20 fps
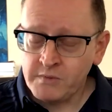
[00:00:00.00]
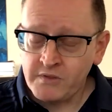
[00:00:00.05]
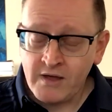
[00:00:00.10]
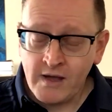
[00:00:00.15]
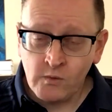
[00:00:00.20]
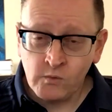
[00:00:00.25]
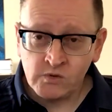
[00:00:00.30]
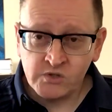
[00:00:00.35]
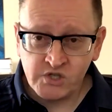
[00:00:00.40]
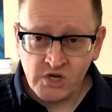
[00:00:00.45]

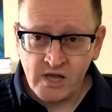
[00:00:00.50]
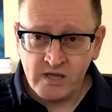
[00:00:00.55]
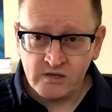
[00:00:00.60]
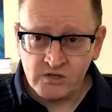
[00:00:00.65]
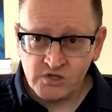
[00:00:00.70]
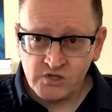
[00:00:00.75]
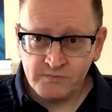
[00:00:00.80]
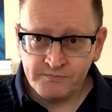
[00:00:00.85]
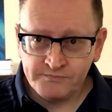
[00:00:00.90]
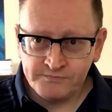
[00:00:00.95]
But that will
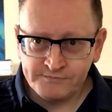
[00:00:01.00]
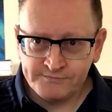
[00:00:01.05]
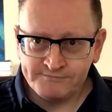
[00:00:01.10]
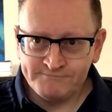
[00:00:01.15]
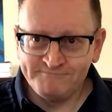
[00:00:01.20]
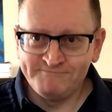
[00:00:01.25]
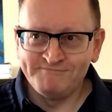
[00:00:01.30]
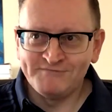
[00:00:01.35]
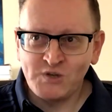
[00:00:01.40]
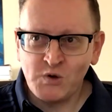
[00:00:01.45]
change
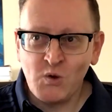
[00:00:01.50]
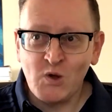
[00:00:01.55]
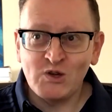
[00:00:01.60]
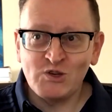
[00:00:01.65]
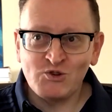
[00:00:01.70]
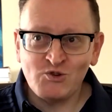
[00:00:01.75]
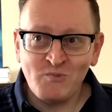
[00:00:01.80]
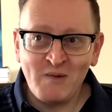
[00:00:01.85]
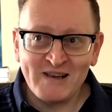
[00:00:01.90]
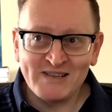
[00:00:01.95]

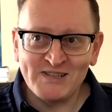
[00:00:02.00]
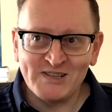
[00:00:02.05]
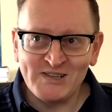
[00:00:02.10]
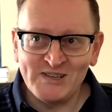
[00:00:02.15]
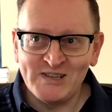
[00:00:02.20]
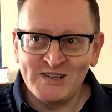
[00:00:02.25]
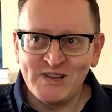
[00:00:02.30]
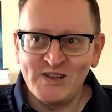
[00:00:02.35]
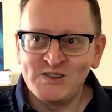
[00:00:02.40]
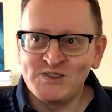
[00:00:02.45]
quite
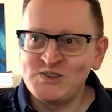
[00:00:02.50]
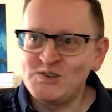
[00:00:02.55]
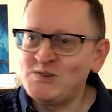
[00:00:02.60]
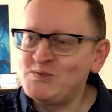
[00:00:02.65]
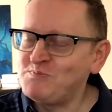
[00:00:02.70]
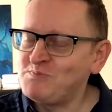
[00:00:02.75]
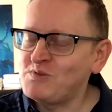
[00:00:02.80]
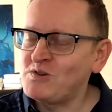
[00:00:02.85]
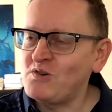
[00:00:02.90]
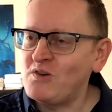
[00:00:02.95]
dramatically as
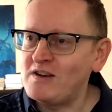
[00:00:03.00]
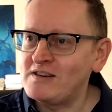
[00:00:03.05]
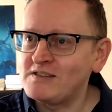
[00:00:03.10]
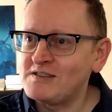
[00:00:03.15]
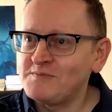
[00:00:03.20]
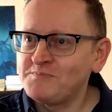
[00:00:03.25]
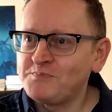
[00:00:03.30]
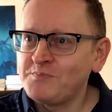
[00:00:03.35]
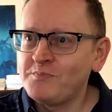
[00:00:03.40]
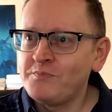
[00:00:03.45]
you
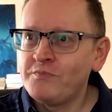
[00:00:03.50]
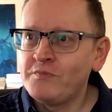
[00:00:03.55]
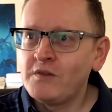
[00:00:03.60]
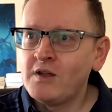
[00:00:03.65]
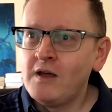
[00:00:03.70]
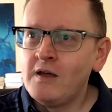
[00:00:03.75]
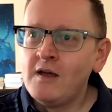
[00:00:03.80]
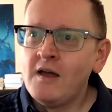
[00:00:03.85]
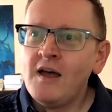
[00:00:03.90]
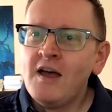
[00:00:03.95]
progress.
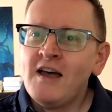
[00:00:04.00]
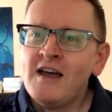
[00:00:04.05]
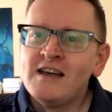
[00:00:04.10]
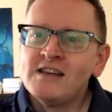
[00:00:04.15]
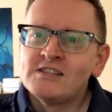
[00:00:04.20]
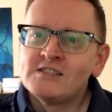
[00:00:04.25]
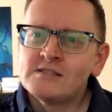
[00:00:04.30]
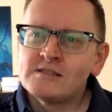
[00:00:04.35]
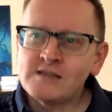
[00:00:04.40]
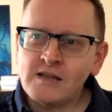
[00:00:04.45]

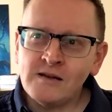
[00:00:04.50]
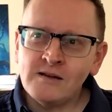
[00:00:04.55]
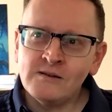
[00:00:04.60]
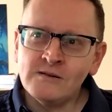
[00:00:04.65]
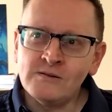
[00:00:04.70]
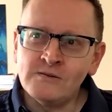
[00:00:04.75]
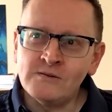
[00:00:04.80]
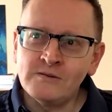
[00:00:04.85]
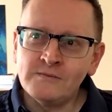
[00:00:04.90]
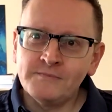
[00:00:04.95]

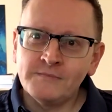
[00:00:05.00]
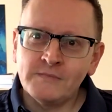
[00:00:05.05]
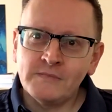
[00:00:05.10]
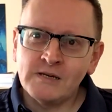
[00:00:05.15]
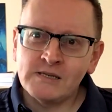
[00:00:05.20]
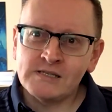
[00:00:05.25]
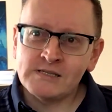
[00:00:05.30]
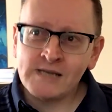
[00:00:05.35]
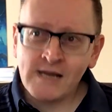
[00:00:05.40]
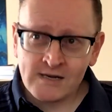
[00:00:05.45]
So,
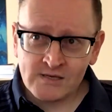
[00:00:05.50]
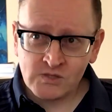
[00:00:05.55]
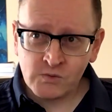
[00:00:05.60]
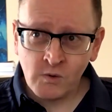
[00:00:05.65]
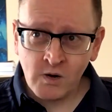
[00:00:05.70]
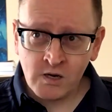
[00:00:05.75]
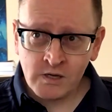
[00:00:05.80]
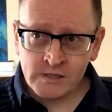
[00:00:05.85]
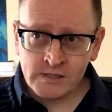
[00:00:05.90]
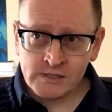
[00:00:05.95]

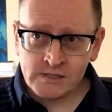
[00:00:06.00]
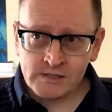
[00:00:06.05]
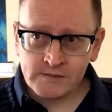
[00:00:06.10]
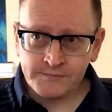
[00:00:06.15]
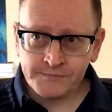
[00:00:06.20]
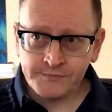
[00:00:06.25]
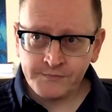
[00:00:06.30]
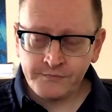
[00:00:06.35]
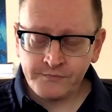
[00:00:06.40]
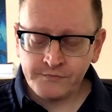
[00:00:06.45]

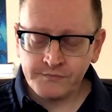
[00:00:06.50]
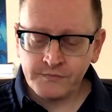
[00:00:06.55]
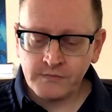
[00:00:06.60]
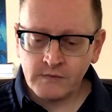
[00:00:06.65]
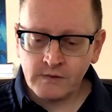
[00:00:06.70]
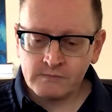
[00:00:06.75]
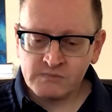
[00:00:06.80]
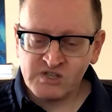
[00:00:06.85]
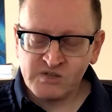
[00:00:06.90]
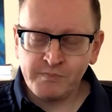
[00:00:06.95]
stats-wise,
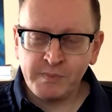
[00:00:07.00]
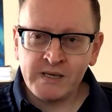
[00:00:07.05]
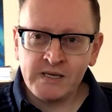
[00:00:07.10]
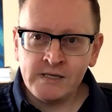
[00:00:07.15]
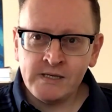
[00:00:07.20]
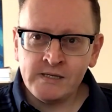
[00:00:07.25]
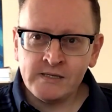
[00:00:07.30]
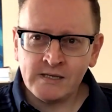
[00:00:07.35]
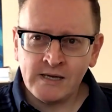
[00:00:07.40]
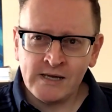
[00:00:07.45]

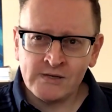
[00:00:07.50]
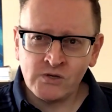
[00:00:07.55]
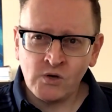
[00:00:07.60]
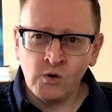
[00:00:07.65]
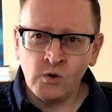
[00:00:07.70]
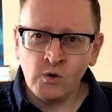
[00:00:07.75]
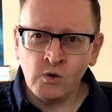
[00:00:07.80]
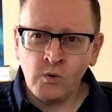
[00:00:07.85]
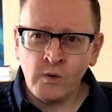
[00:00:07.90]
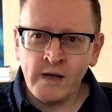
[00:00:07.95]
speed,
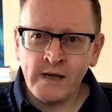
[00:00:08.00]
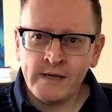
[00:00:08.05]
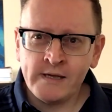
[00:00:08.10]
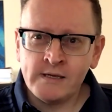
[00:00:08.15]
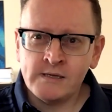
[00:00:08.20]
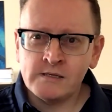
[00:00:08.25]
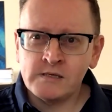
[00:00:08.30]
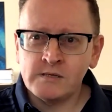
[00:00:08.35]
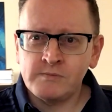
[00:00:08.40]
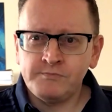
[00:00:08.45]
as
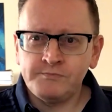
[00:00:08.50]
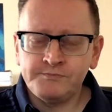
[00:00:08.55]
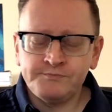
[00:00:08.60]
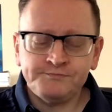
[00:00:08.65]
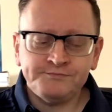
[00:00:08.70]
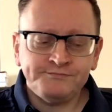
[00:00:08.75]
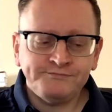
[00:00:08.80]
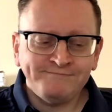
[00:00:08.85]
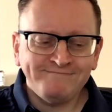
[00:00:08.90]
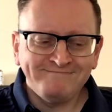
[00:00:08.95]
always,
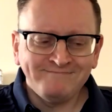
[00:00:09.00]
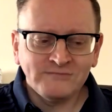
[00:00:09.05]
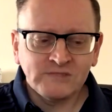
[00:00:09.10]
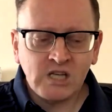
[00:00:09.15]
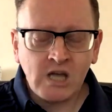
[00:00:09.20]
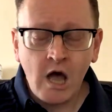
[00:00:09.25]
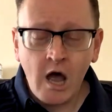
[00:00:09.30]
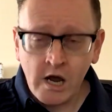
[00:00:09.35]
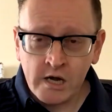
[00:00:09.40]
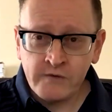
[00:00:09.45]

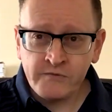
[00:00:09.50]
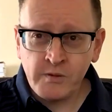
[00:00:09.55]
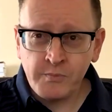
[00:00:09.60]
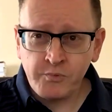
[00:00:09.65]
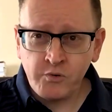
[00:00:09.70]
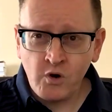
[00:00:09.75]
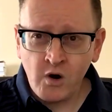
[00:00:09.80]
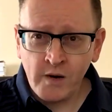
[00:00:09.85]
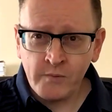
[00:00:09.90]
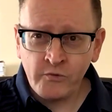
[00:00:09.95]
kind of
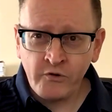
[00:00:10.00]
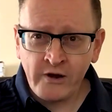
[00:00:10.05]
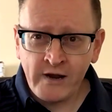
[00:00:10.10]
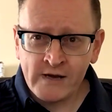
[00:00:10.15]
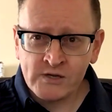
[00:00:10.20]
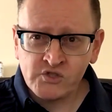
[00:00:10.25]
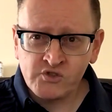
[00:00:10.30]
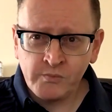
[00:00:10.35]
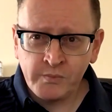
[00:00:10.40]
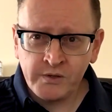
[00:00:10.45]
your
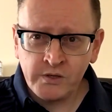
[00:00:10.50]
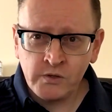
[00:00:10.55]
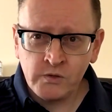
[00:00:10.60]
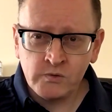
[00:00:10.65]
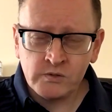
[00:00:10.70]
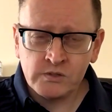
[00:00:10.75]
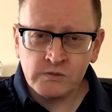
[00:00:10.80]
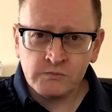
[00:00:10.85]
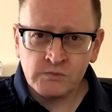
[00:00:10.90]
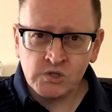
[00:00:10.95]
primary
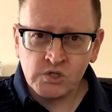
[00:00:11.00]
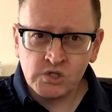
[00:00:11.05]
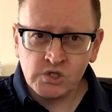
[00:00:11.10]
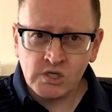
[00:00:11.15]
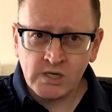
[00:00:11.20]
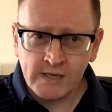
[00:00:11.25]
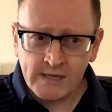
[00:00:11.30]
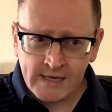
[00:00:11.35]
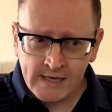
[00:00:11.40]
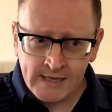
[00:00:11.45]
attribute
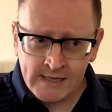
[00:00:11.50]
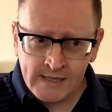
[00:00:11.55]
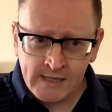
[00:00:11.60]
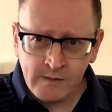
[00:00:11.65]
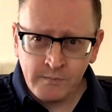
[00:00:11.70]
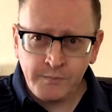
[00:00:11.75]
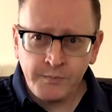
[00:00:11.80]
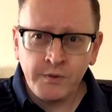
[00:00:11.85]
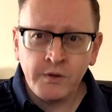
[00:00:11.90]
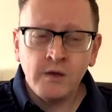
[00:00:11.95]
to
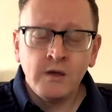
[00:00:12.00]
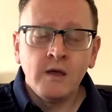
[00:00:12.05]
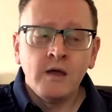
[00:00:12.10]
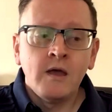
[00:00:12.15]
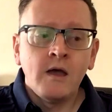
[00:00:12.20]
keep